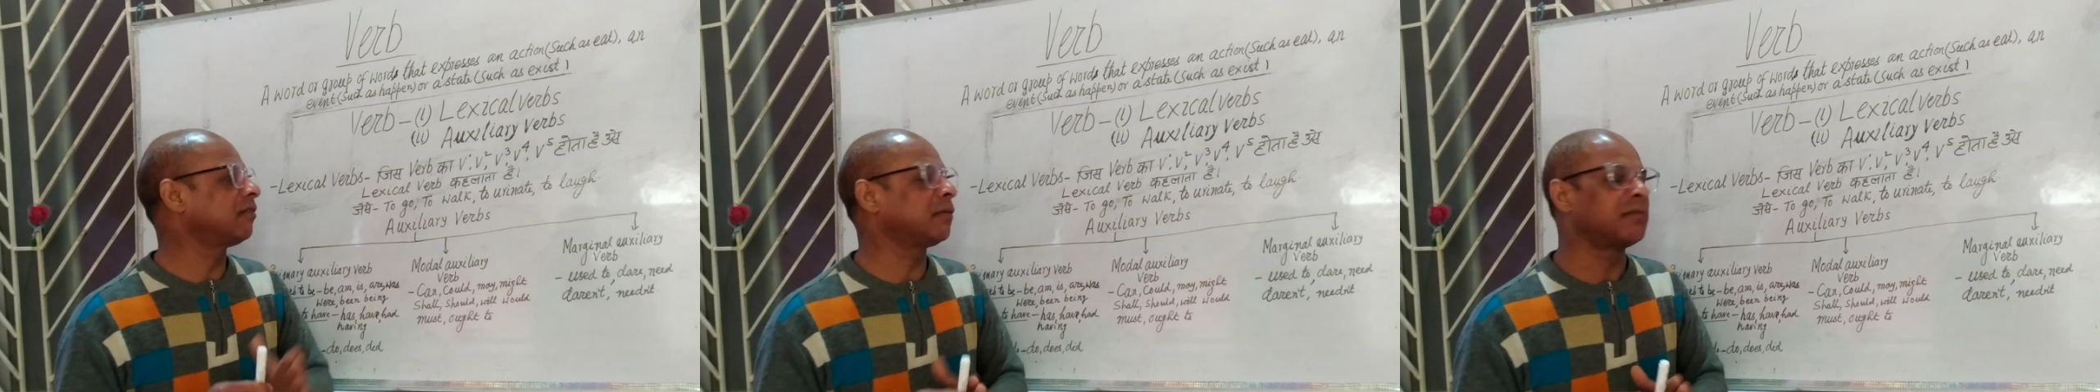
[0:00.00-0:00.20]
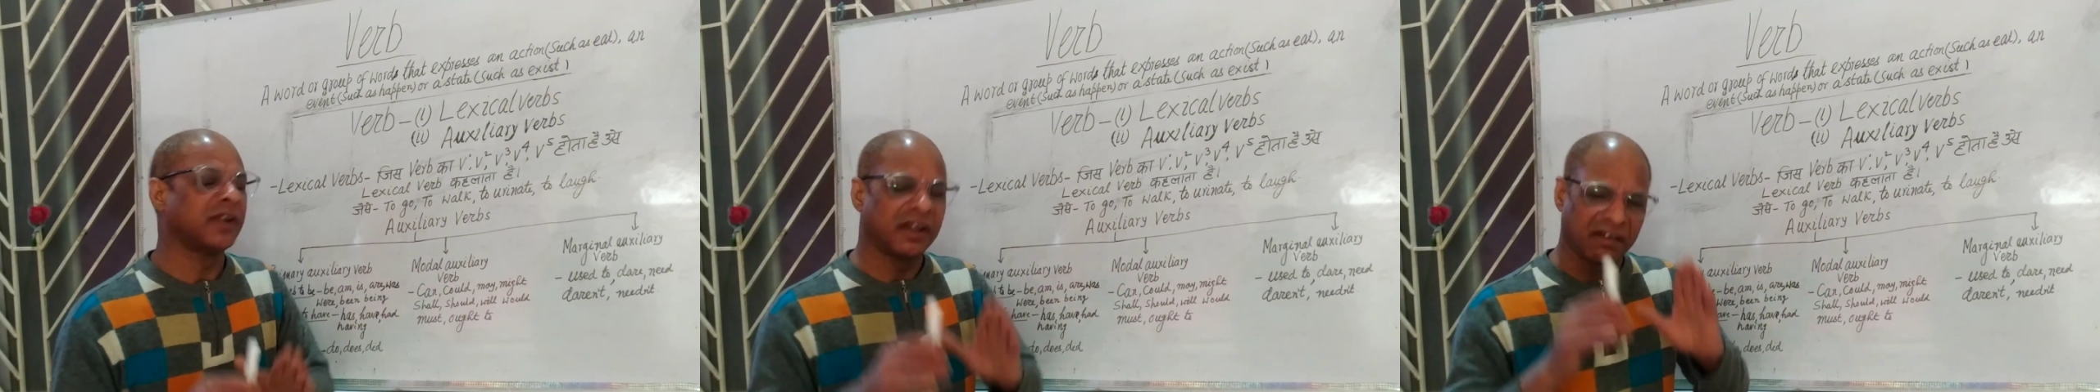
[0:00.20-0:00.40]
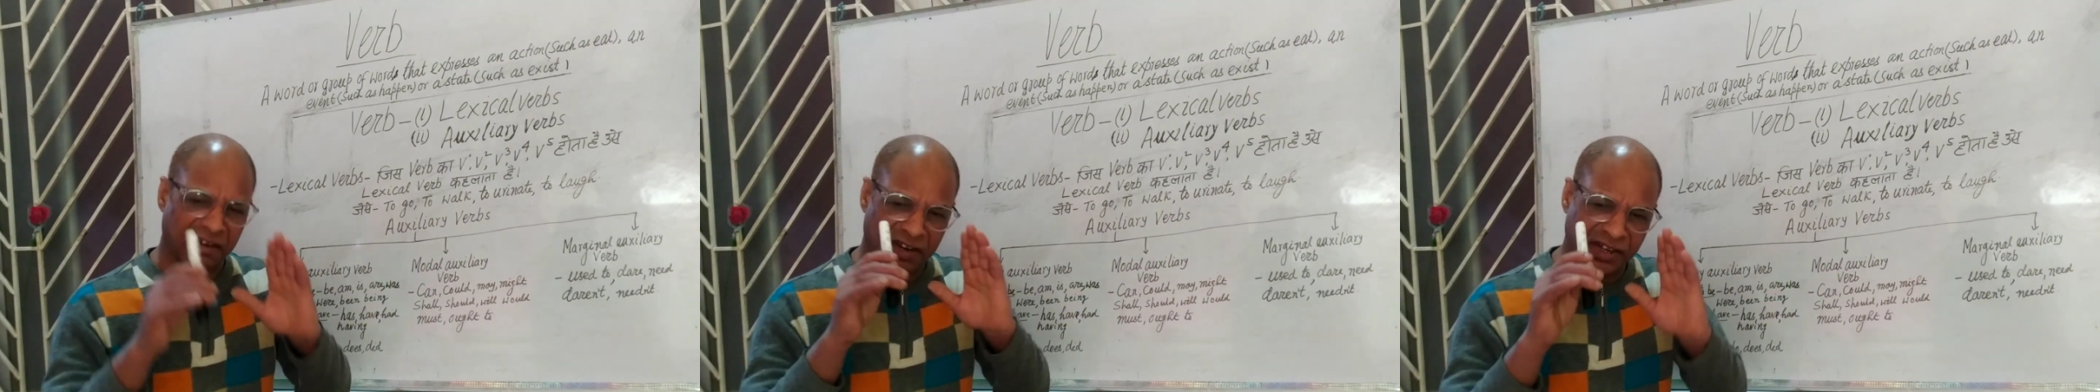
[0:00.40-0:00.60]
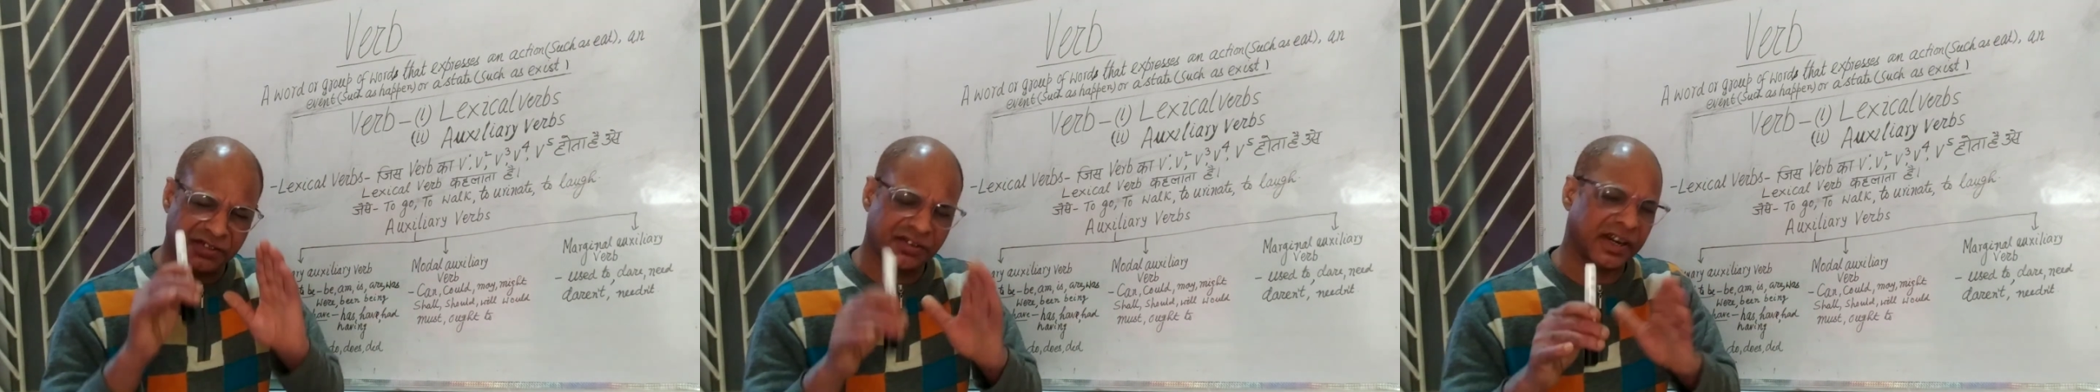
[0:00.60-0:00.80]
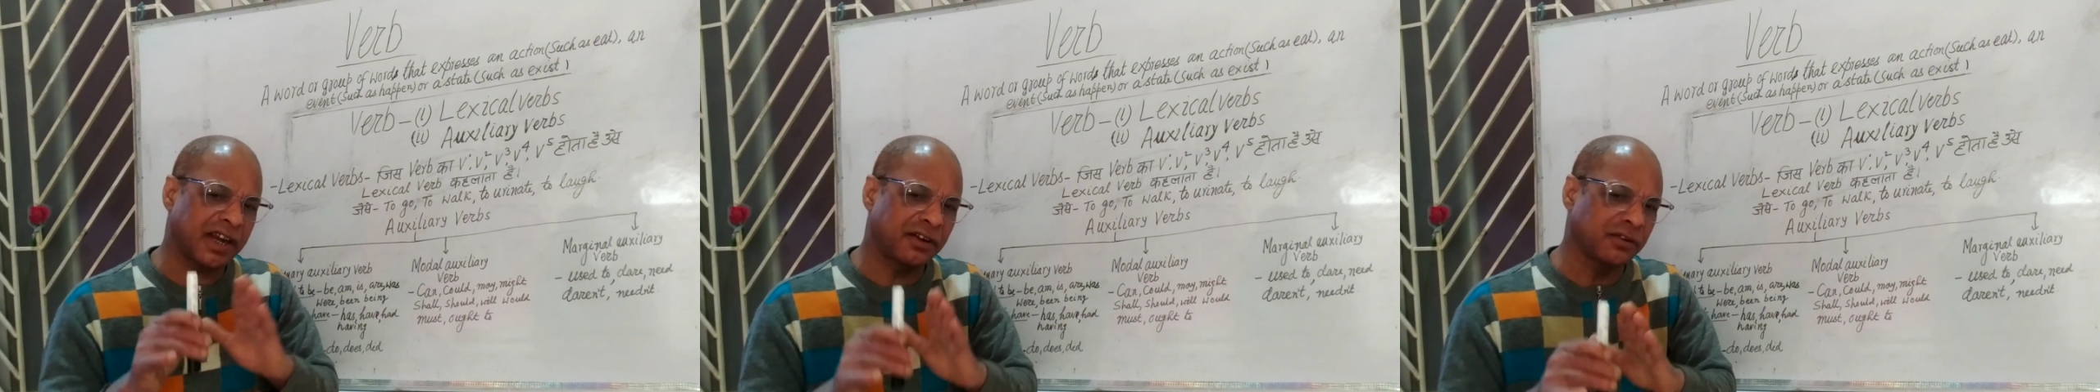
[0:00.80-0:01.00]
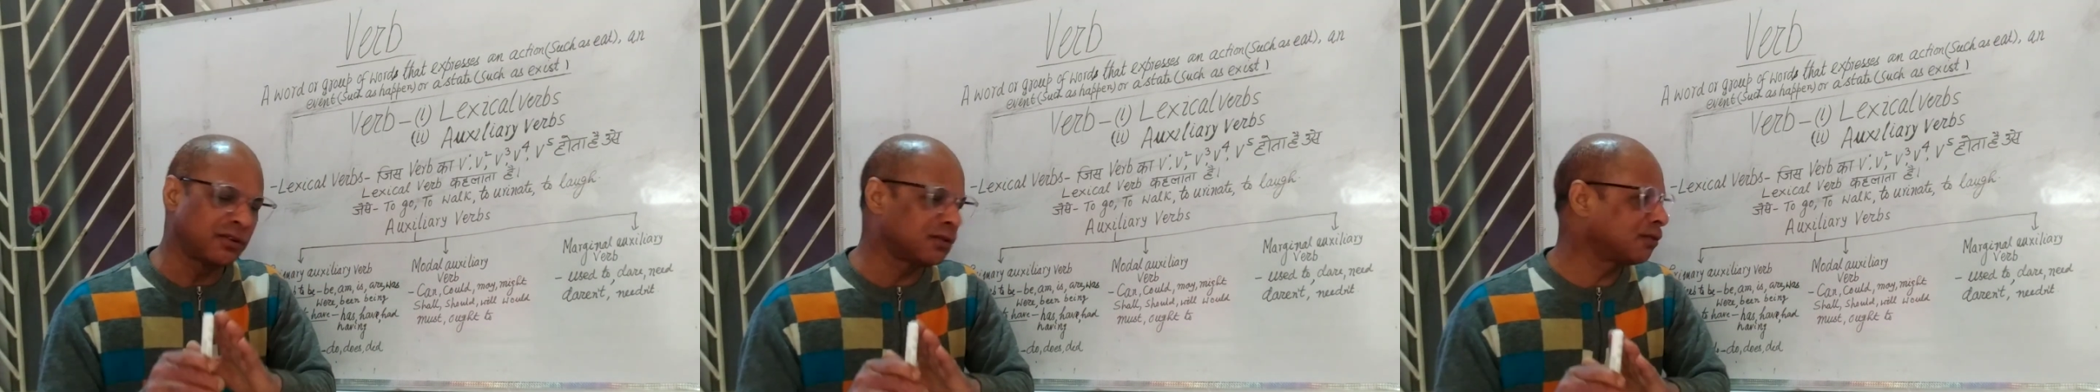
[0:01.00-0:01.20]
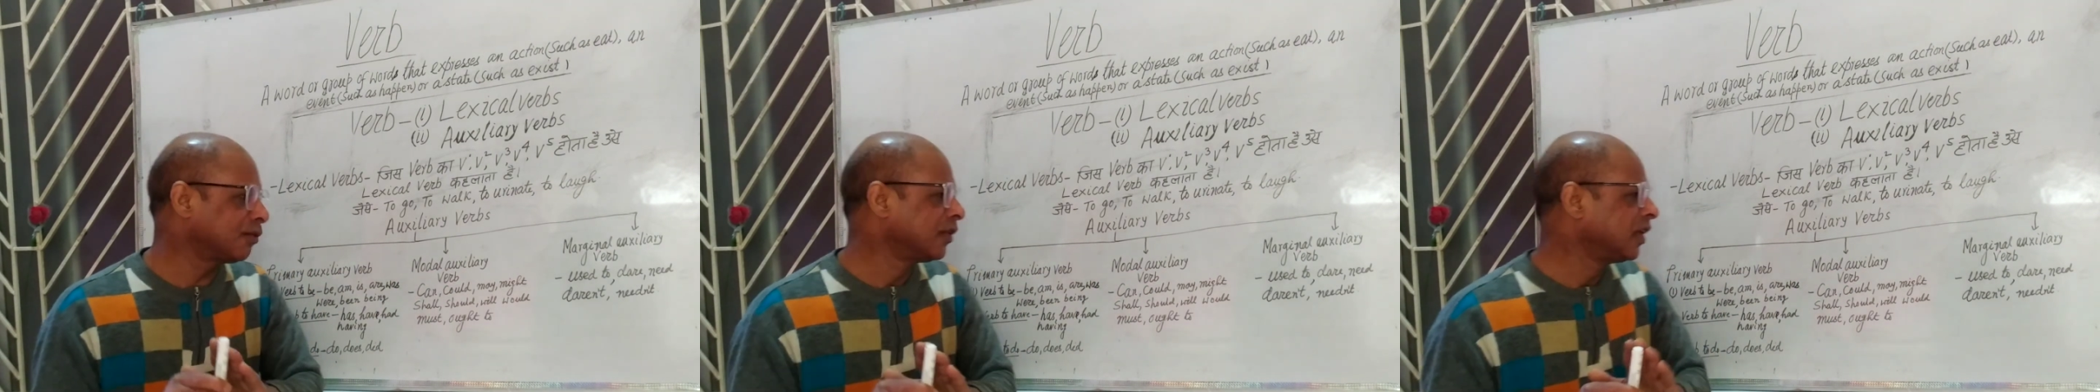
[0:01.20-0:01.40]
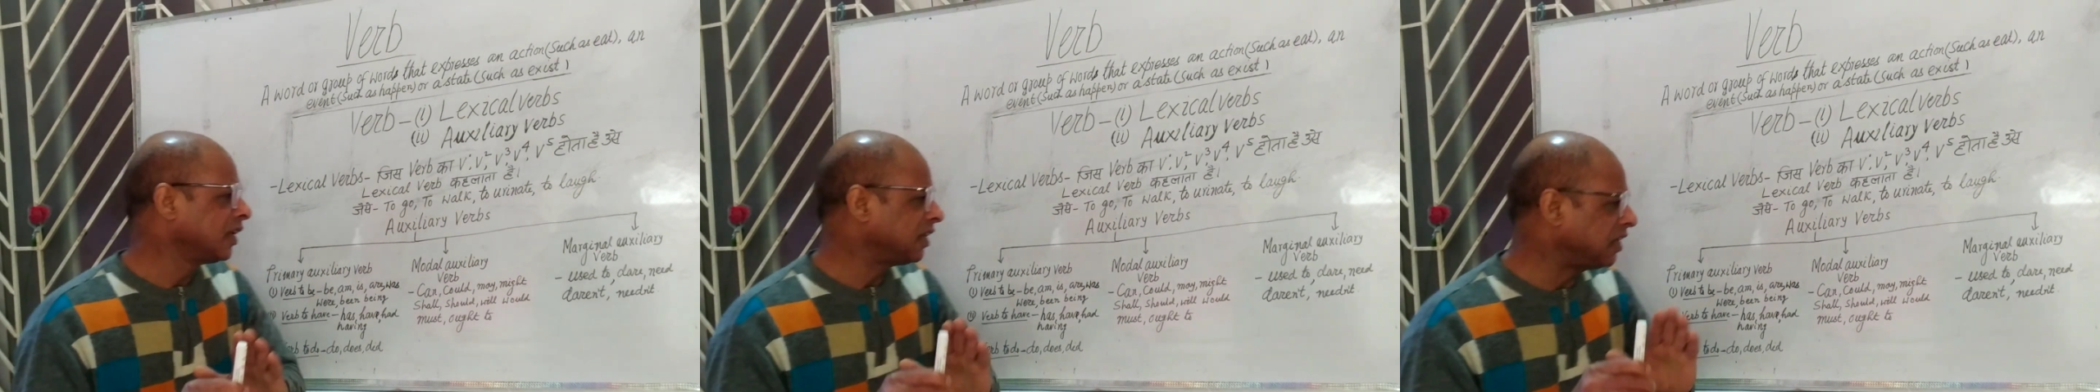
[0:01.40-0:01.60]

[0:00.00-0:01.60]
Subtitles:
verb. Let's try to know